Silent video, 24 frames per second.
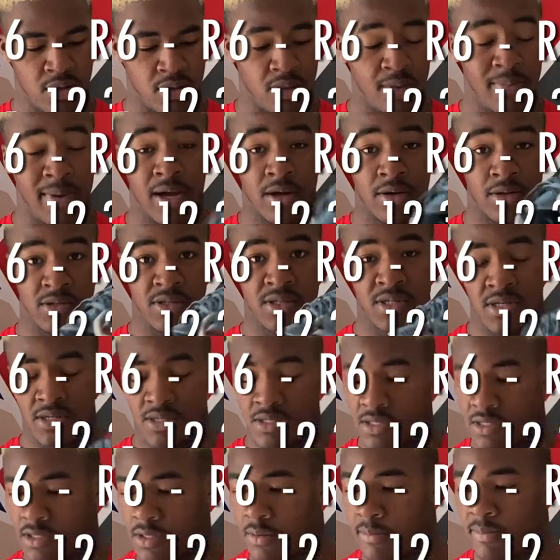the Metcon
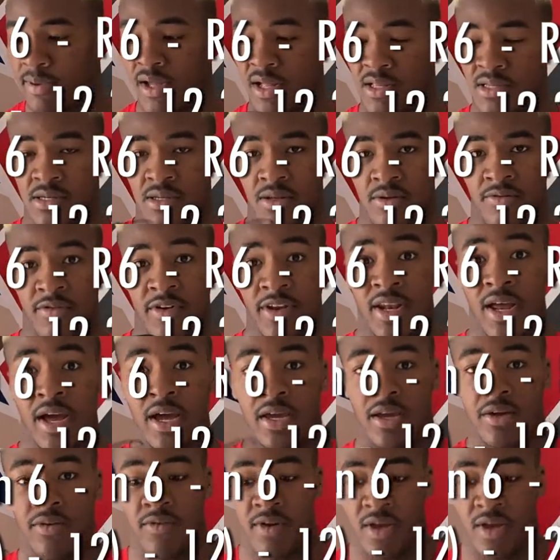6s compared to the Nike